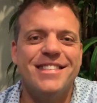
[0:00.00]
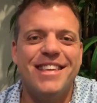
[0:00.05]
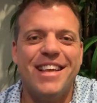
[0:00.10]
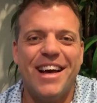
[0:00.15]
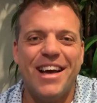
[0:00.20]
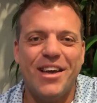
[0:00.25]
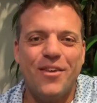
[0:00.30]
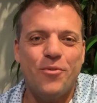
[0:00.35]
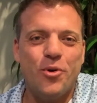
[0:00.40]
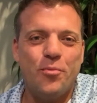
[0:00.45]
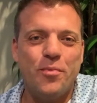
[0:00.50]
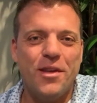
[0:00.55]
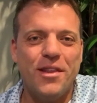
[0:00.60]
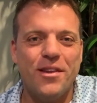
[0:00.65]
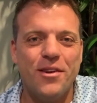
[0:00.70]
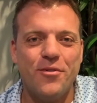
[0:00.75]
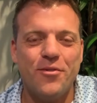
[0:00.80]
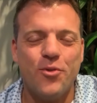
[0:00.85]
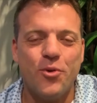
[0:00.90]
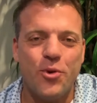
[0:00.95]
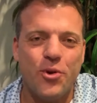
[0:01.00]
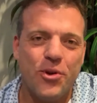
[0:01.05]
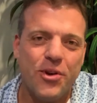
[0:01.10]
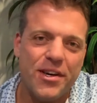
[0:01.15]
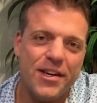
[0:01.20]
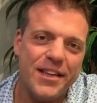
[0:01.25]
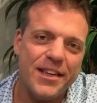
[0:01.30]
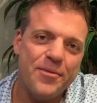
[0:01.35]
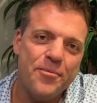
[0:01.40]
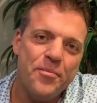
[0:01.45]
I will be there for you,
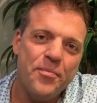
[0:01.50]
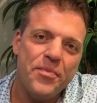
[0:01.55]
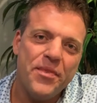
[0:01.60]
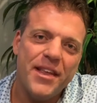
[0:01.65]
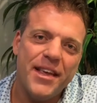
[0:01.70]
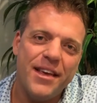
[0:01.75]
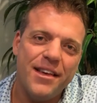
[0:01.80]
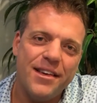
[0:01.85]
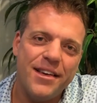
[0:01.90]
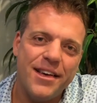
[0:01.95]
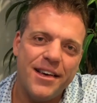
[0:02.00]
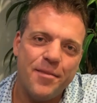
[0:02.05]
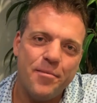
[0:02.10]
honey, and